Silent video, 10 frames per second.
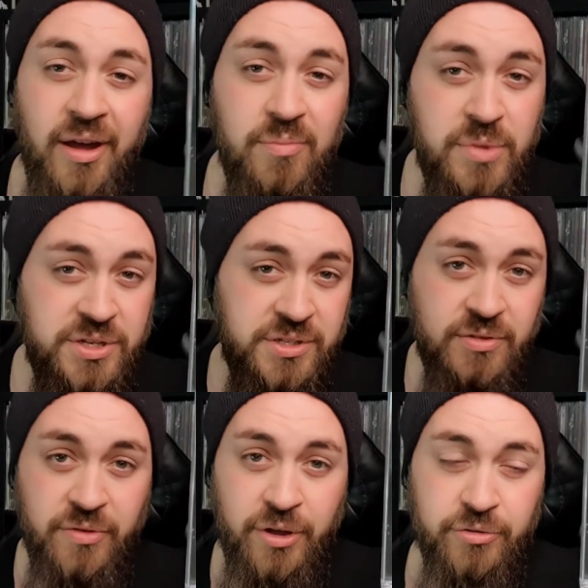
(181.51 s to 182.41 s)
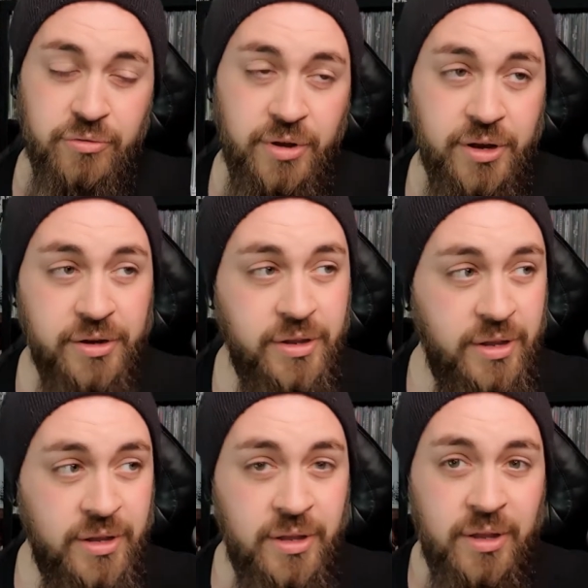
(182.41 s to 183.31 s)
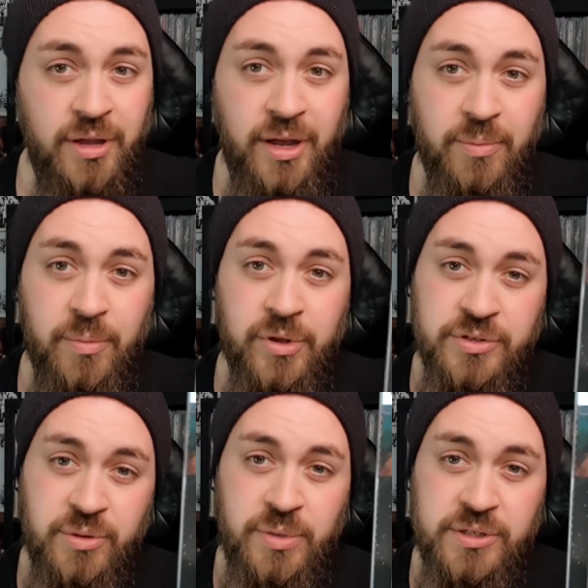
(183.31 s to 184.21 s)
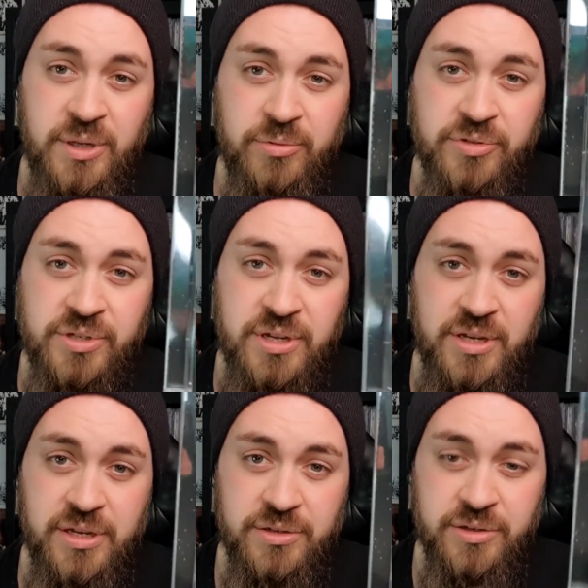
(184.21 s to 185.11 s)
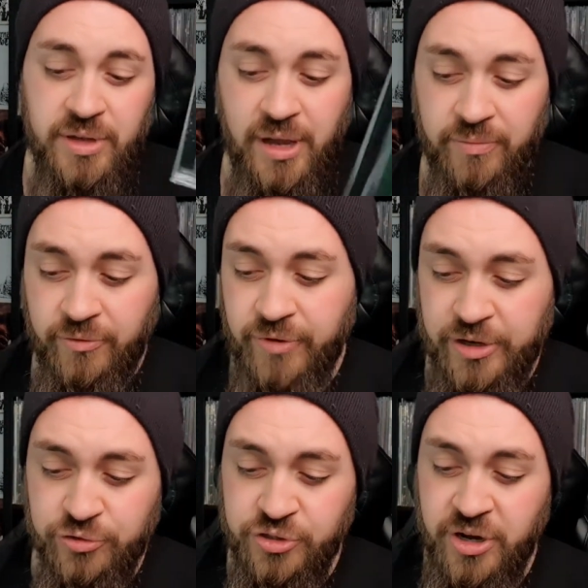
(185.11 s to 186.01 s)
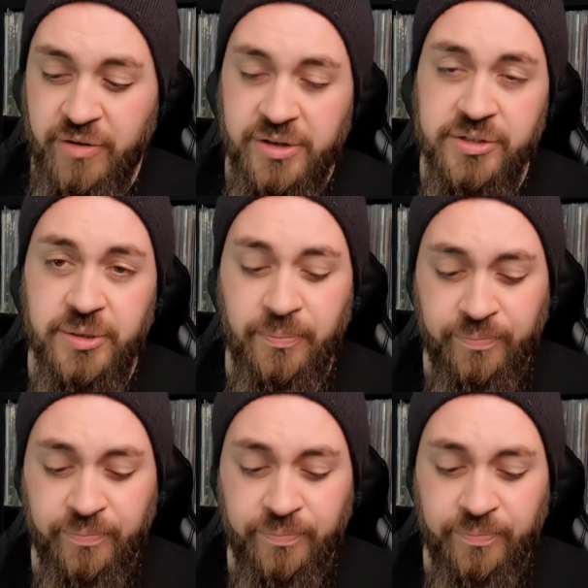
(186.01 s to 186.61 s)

I missed the vinyl run, so I picked it up on CD. So yeah, Fractal Generator.